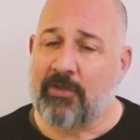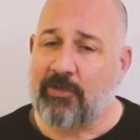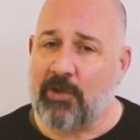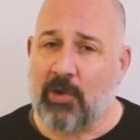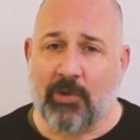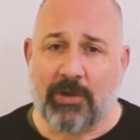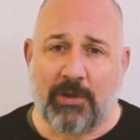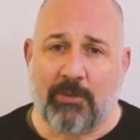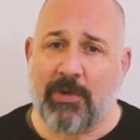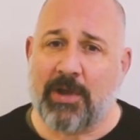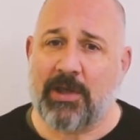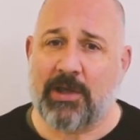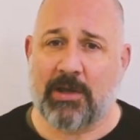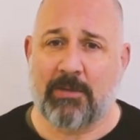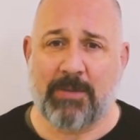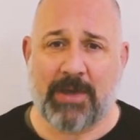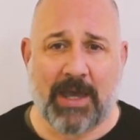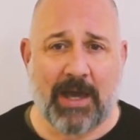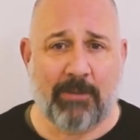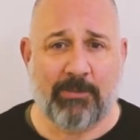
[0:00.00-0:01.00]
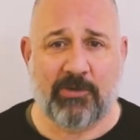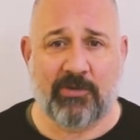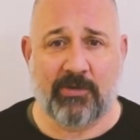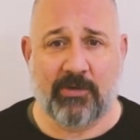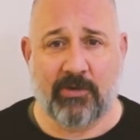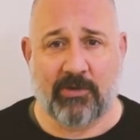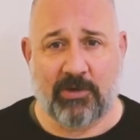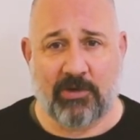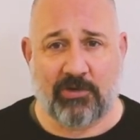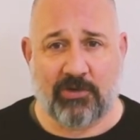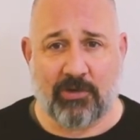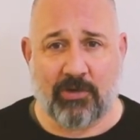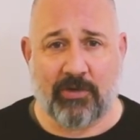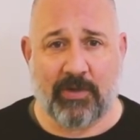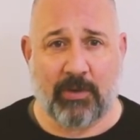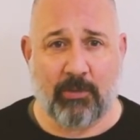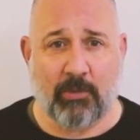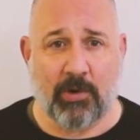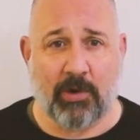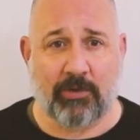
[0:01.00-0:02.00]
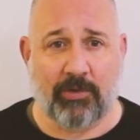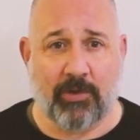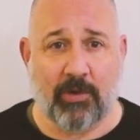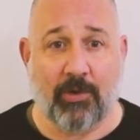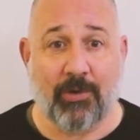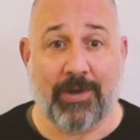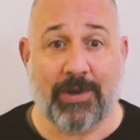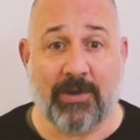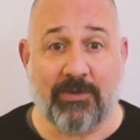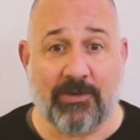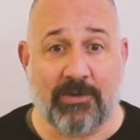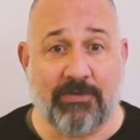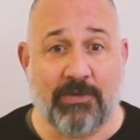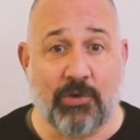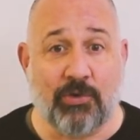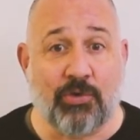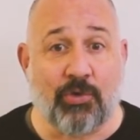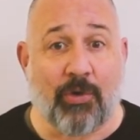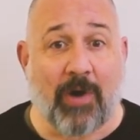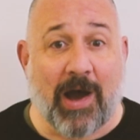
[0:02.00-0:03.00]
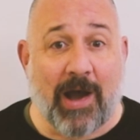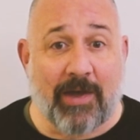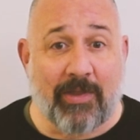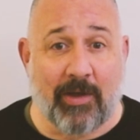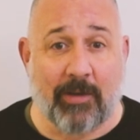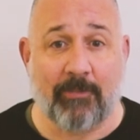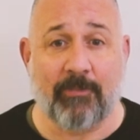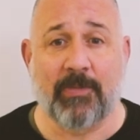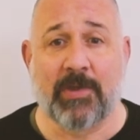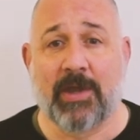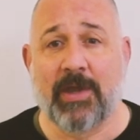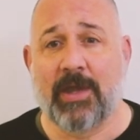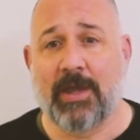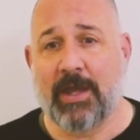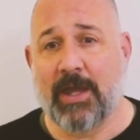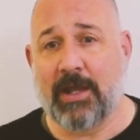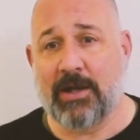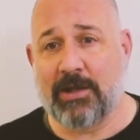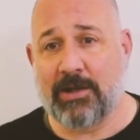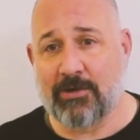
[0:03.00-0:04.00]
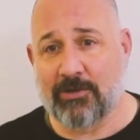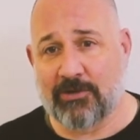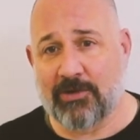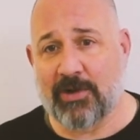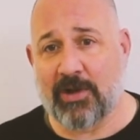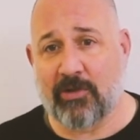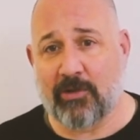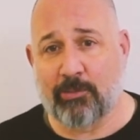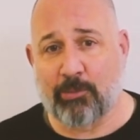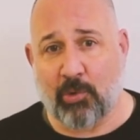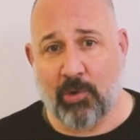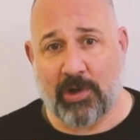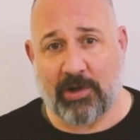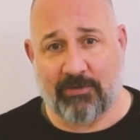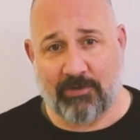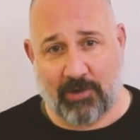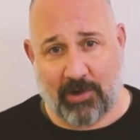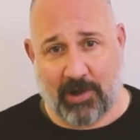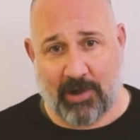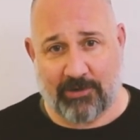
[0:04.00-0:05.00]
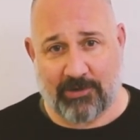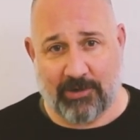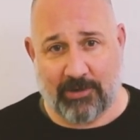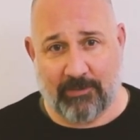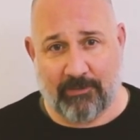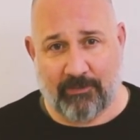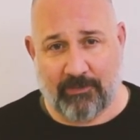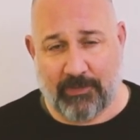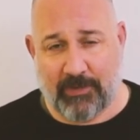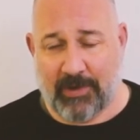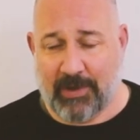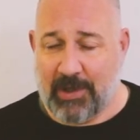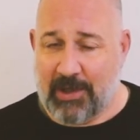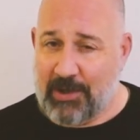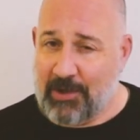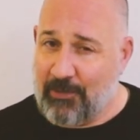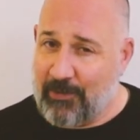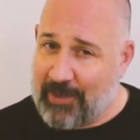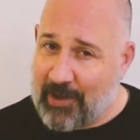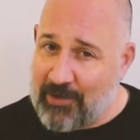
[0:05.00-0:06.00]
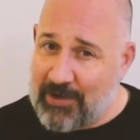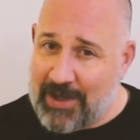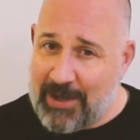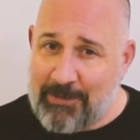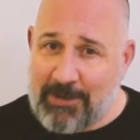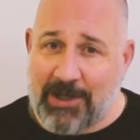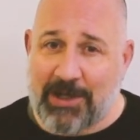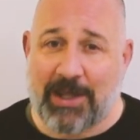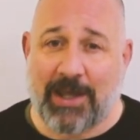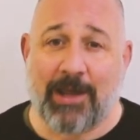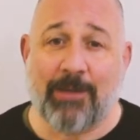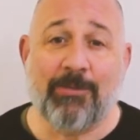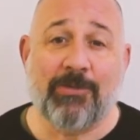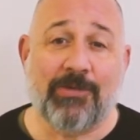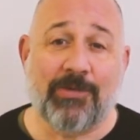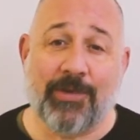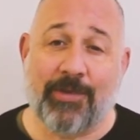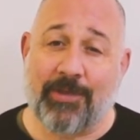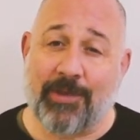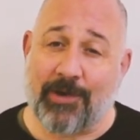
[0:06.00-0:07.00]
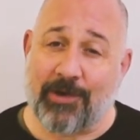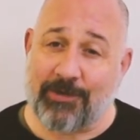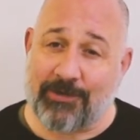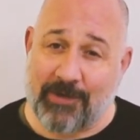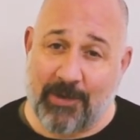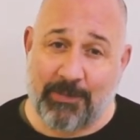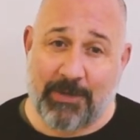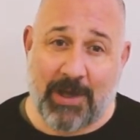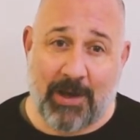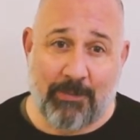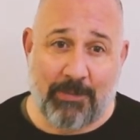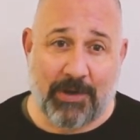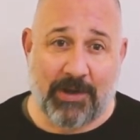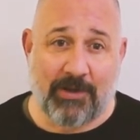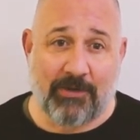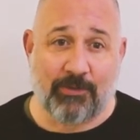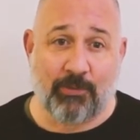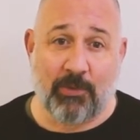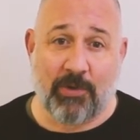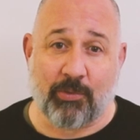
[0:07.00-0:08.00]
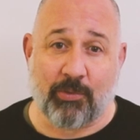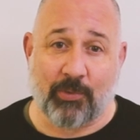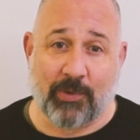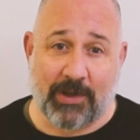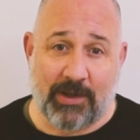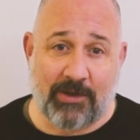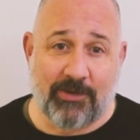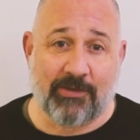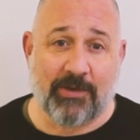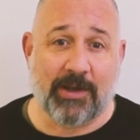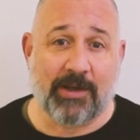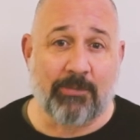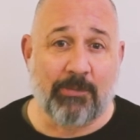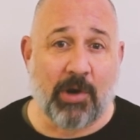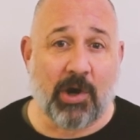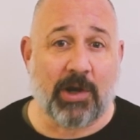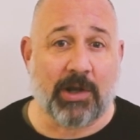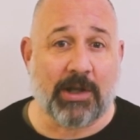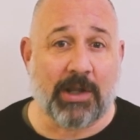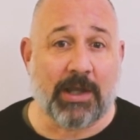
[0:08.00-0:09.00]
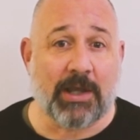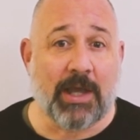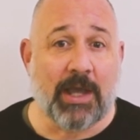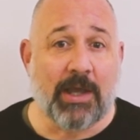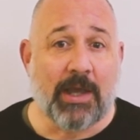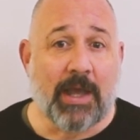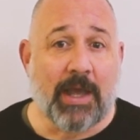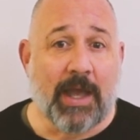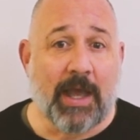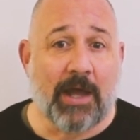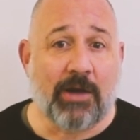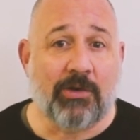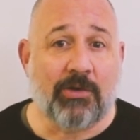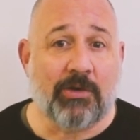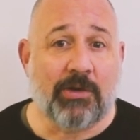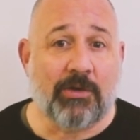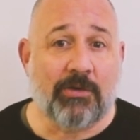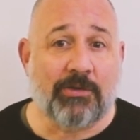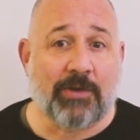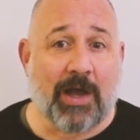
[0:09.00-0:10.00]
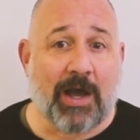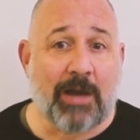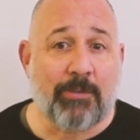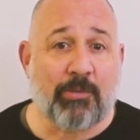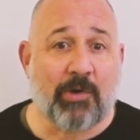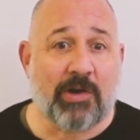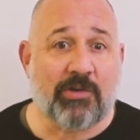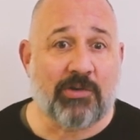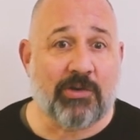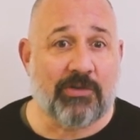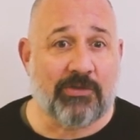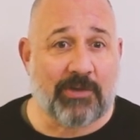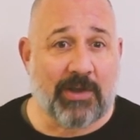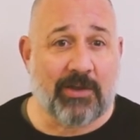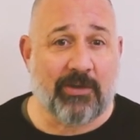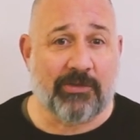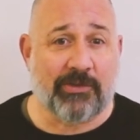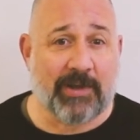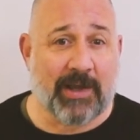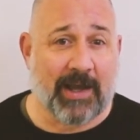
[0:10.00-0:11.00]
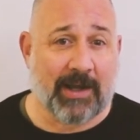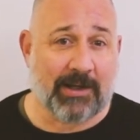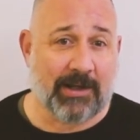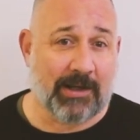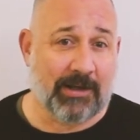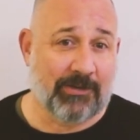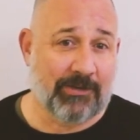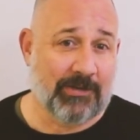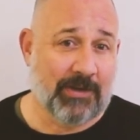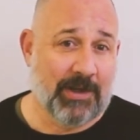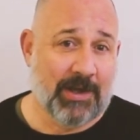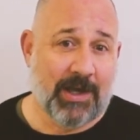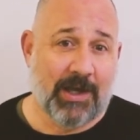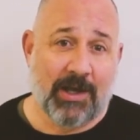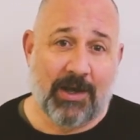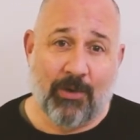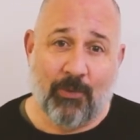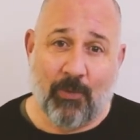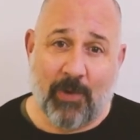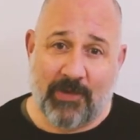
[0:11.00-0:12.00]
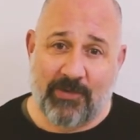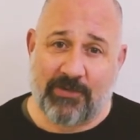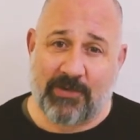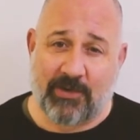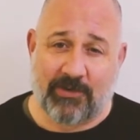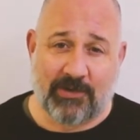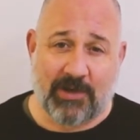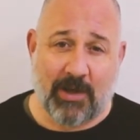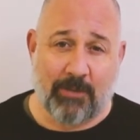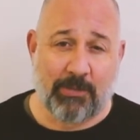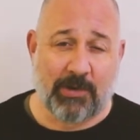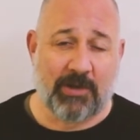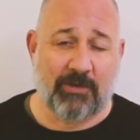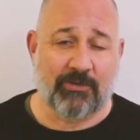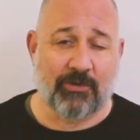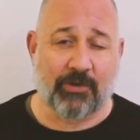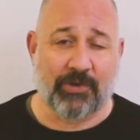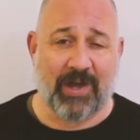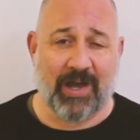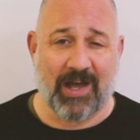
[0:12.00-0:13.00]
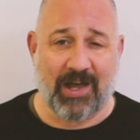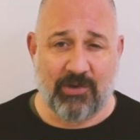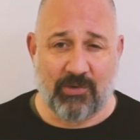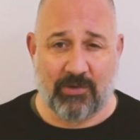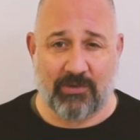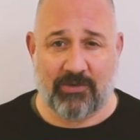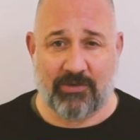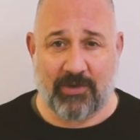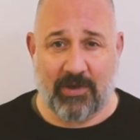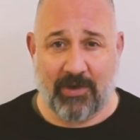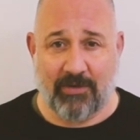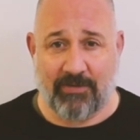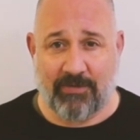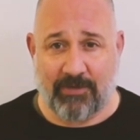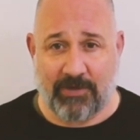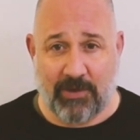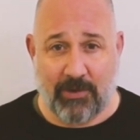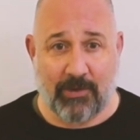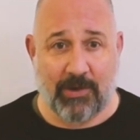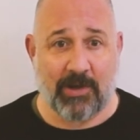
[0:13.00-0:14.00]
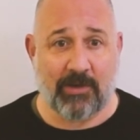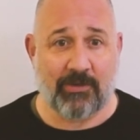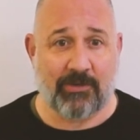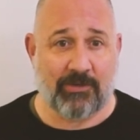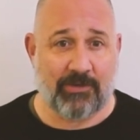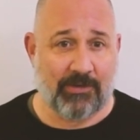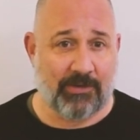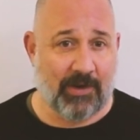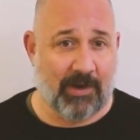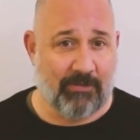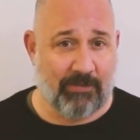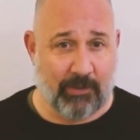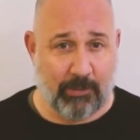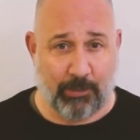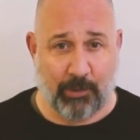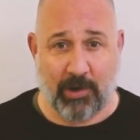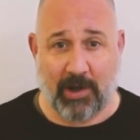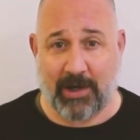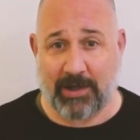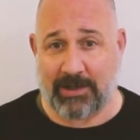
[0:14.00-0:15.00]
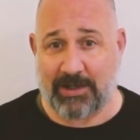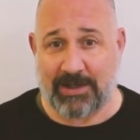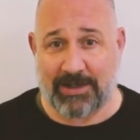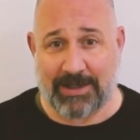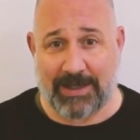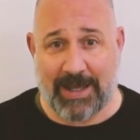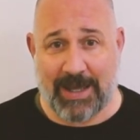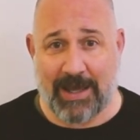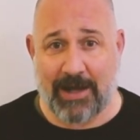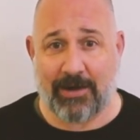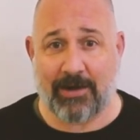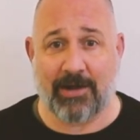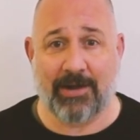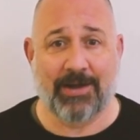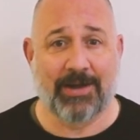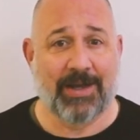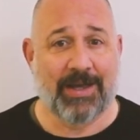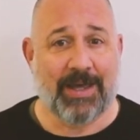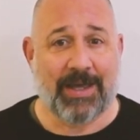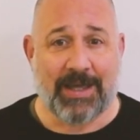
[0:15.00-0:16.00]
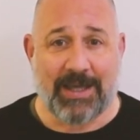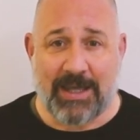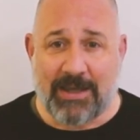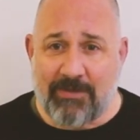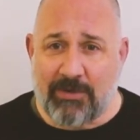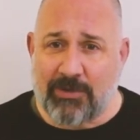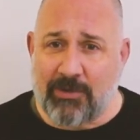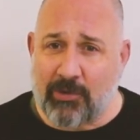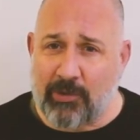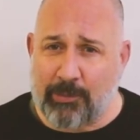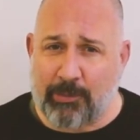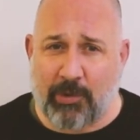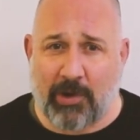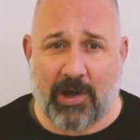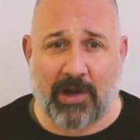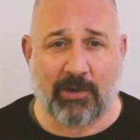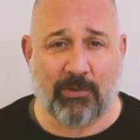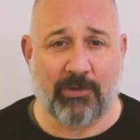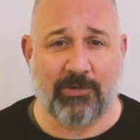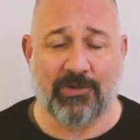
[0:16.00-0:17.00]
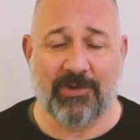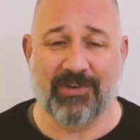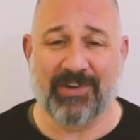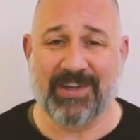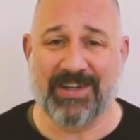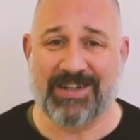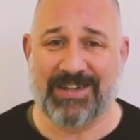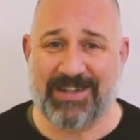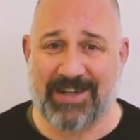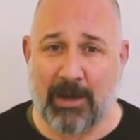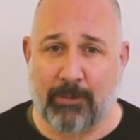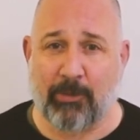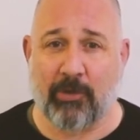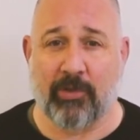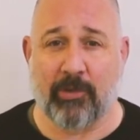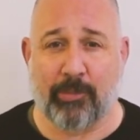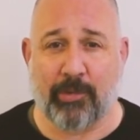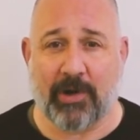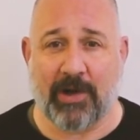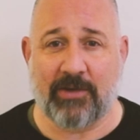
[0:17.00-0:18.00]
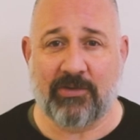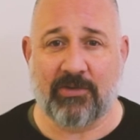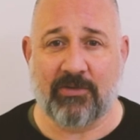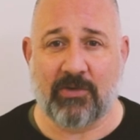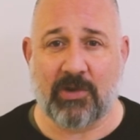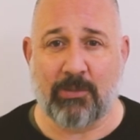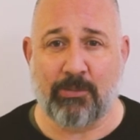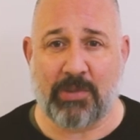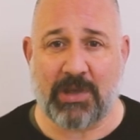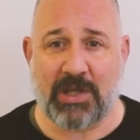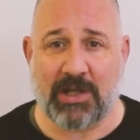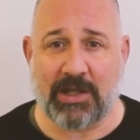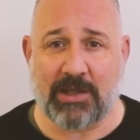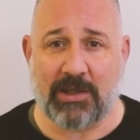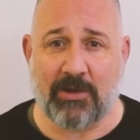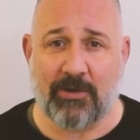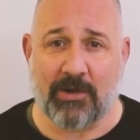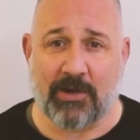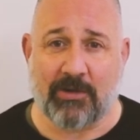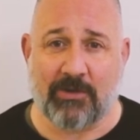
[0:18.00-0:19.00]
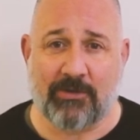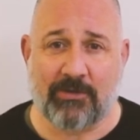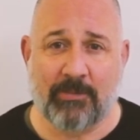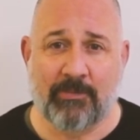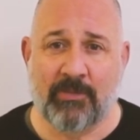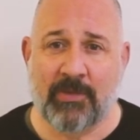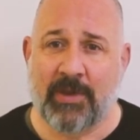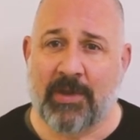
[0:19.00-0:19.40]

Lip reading: The only way you can be absolutely sure they work, though, is if you try them. And here's another point of caution. Without naming names, there are some companies really slick marketing and who use high-pressure sales tactics. One such company sold hundreds of units of their product into Canada, even though their product was nearly double the price of competing units.